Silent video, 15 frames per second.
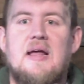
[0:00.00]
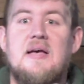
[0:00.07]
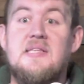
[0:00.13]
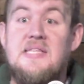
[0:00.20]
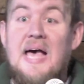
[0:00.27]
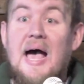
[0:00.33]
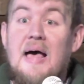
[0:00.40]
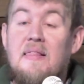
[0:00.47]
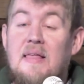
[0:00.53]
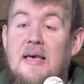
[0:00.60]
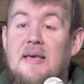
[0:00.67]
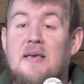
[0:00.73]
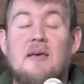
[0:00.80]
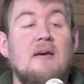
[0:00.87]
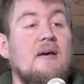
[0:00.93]
Is that
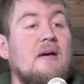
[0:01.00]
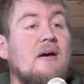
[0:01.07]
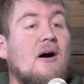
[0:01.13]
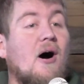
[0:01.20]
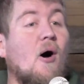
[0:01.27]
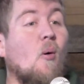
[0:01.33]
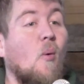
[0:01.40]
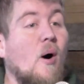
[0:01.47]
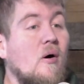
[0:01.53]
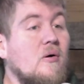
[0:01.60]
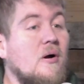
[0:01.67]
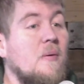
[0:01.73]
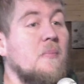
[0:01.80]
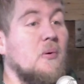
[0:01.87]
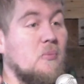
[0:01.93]
like a
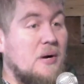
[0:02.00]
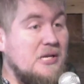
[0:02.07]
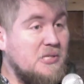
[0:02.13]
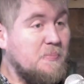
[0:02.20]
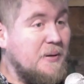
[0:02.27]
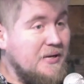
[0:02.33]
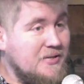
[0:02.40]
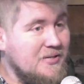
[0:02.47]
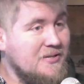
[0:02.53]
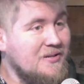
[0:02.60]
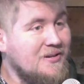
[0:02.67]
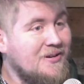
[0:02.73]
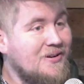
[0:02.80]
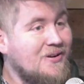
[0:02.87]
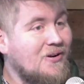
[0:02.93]
welcome respite,
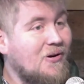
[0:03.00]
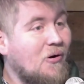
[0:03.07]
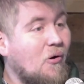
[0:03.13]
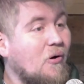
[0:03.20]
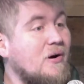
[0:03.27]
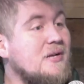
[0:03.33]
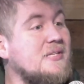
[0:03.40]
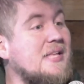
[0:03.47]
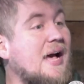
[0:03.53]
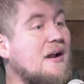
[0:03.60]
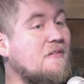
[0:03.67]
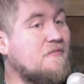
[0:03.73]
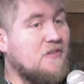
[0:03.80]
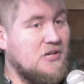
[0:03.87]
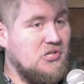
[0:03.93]
or is that
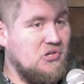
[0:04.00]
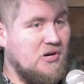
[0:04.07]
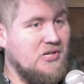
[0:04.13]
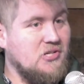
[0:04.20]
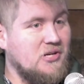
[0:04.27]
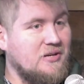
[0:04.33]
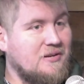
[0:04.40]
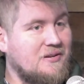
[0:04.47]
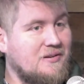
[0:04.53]
a frustration?